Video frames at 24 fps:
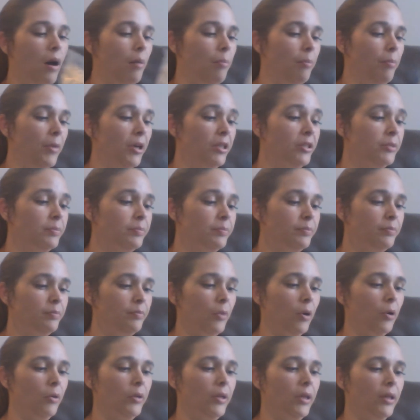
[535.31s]

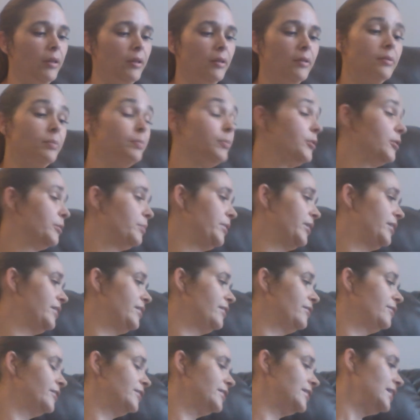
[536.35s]
oh yeah, that's a pretty big
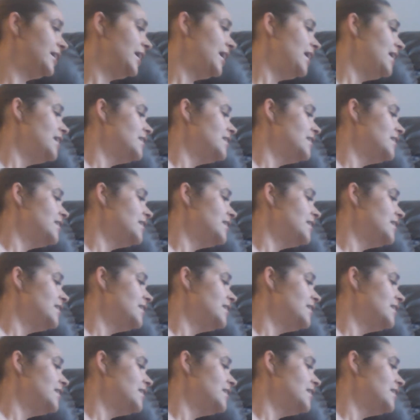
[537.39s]
difference.